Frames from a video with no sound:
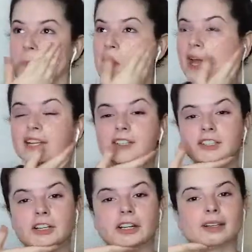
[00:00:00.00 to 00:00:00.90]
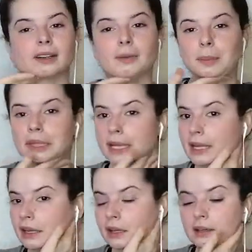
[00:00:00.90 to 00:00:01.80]
I just started
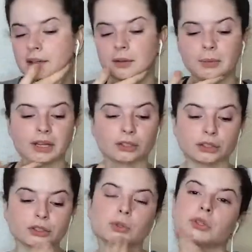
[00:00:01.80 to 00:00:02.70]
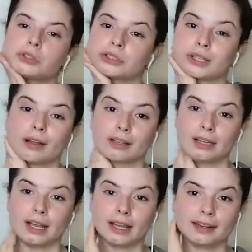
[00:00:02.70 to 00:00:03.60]
playing Elder Scrolls
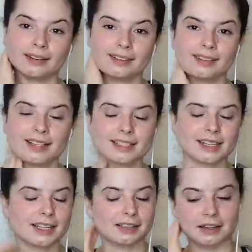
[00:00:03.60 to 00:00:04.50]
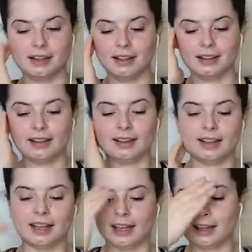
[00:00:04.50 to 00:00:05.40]
Online last night,
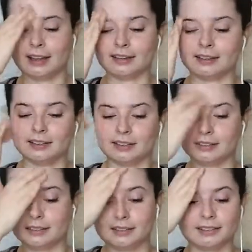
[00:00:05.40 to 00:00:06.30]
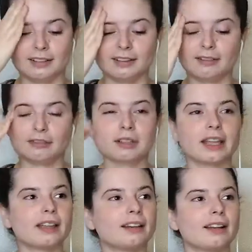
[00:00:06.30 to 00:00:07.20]
and for
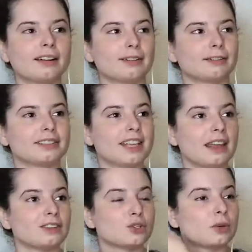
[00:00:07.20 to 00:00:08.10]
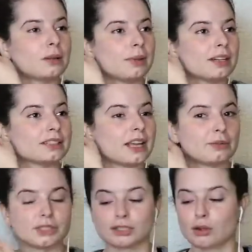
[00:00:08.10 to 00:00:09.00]
like, I don't know, 10-20 minutes, I was so